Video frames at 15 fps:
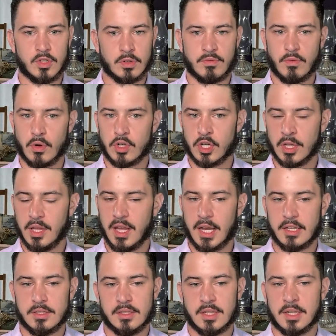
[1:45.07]
which unfortunately
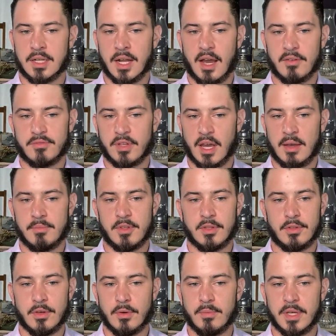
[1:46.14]
I just didn't have time to
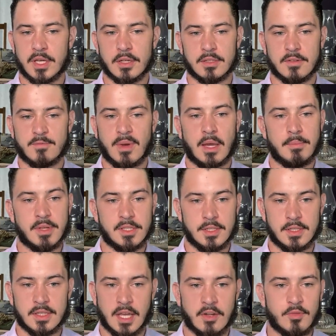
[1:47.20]
do because of my
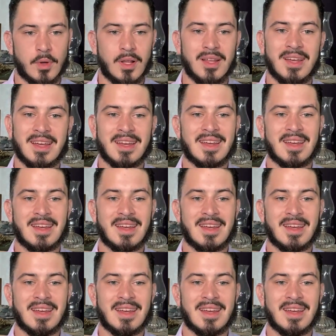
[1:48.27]
busy schedule.